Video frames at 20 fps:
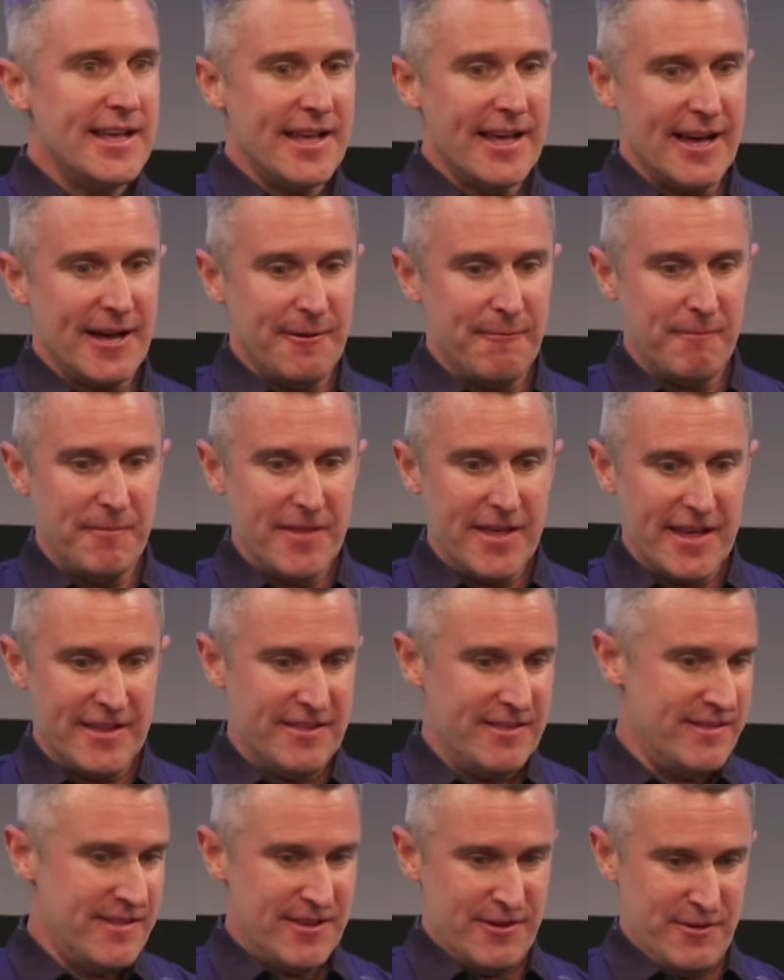Um,
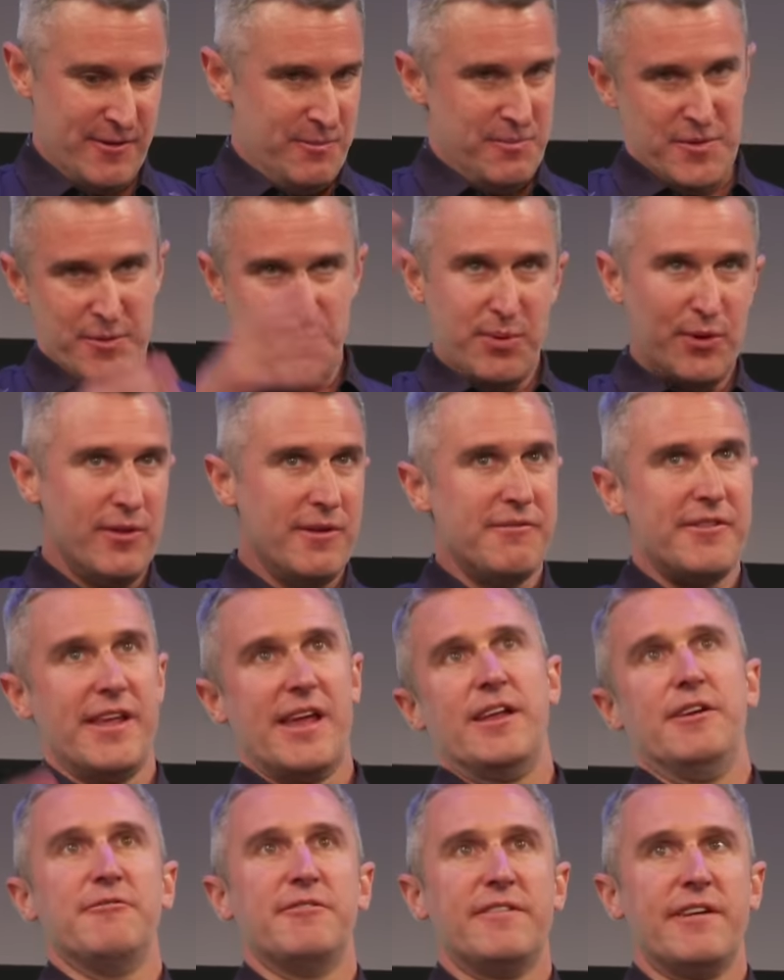and you know, you pull everything
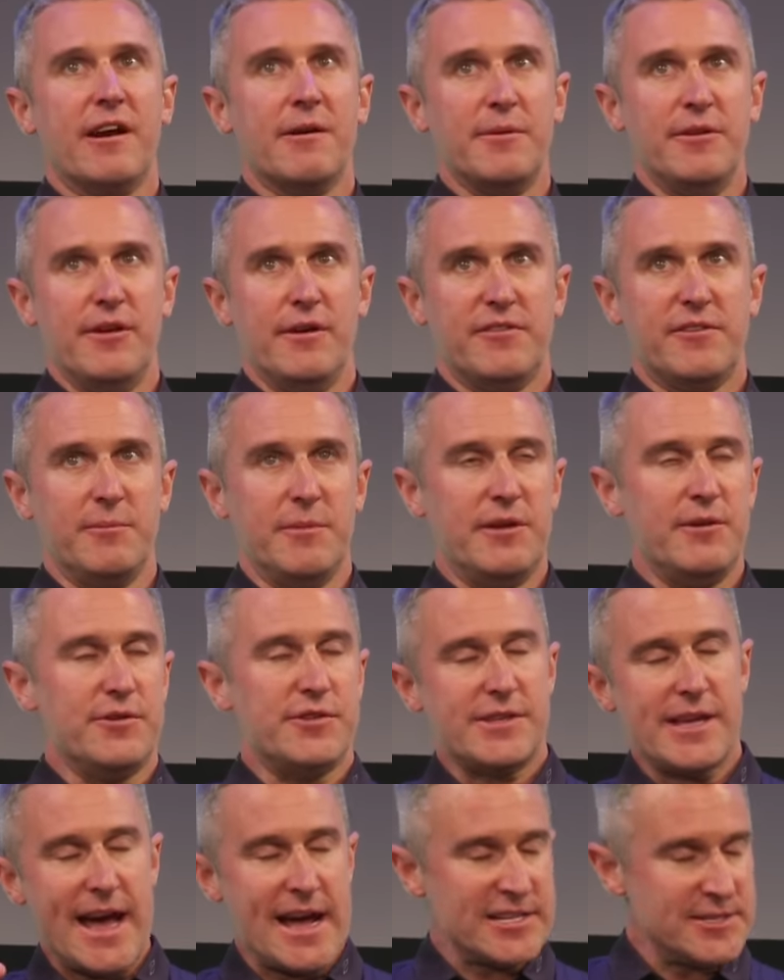out of your retirement, you have some
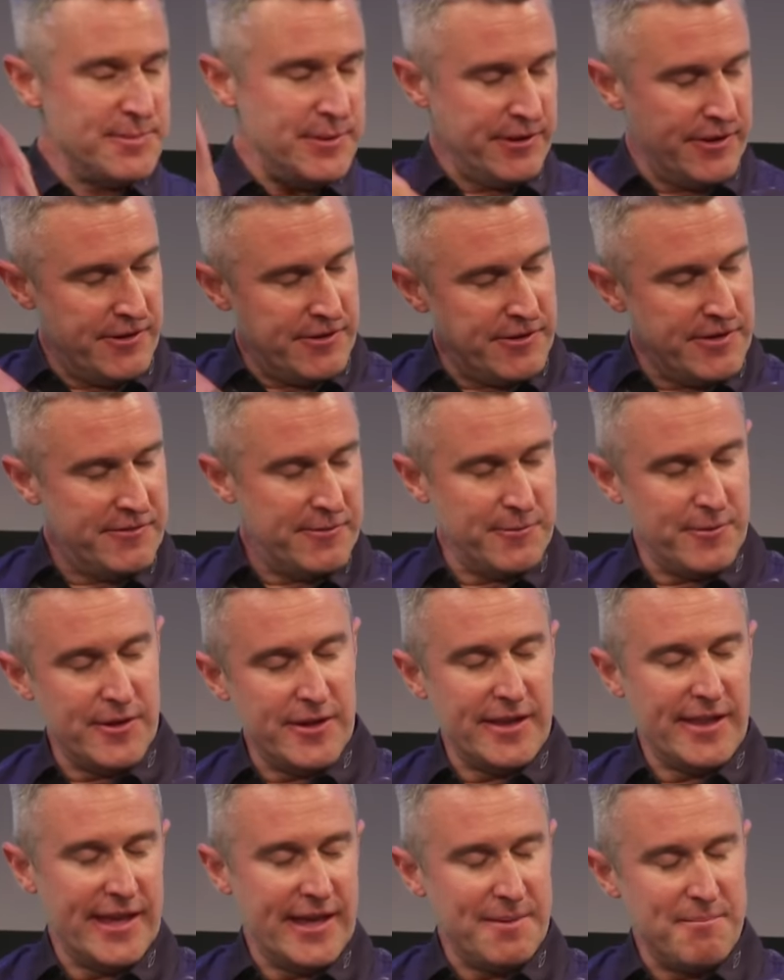huge tax bill you don't even
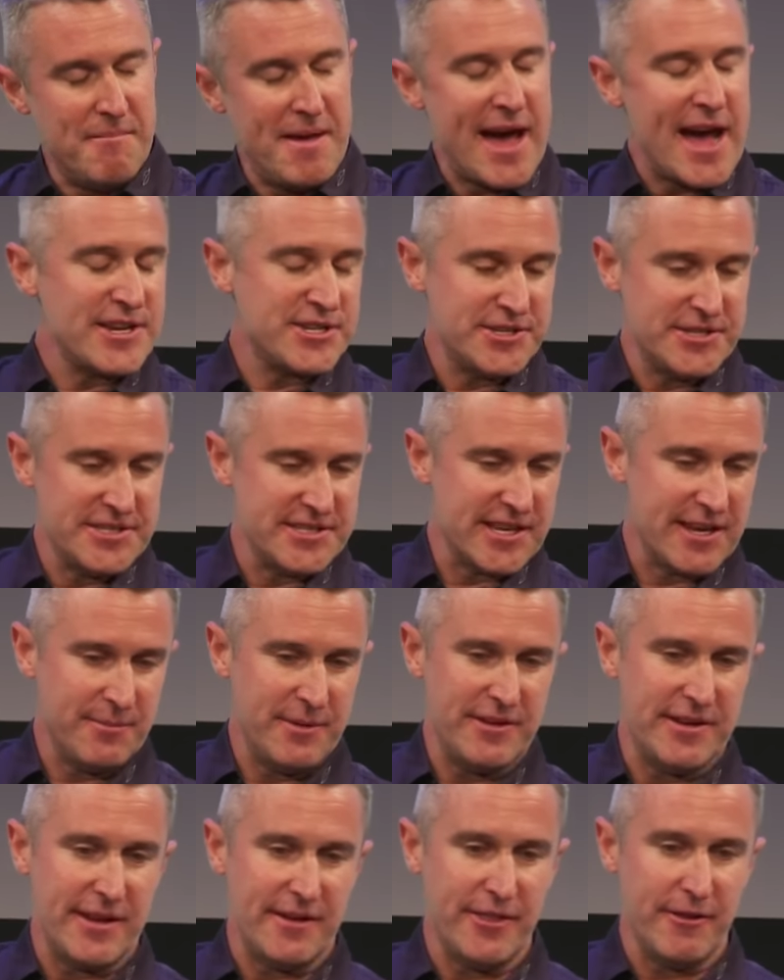want to like imagine is
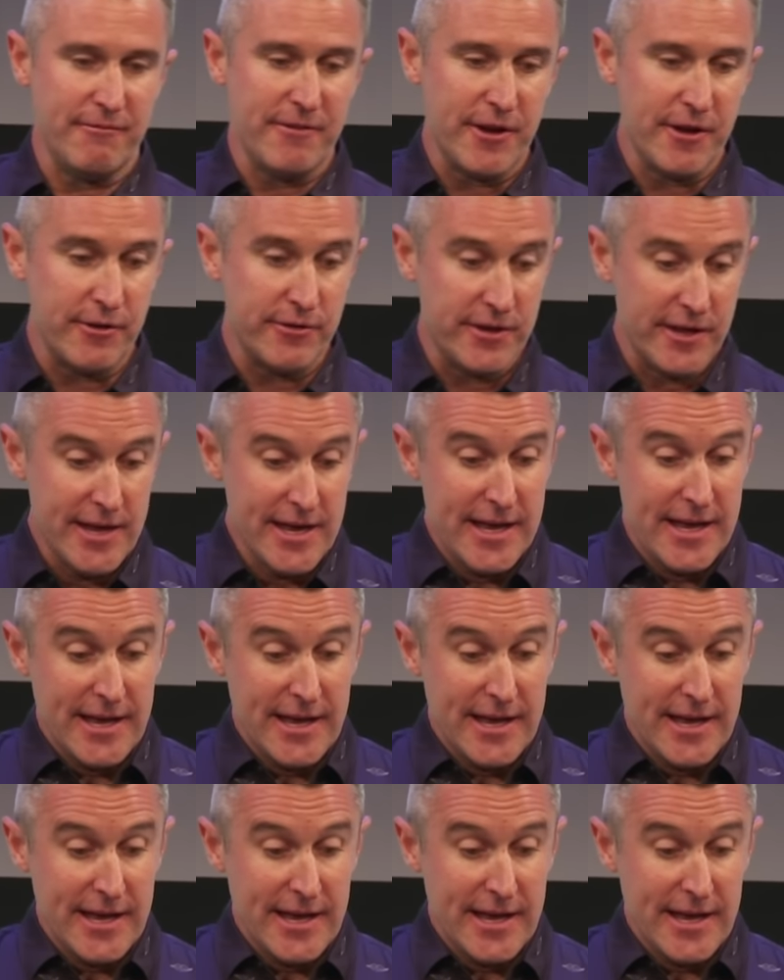coming down the road.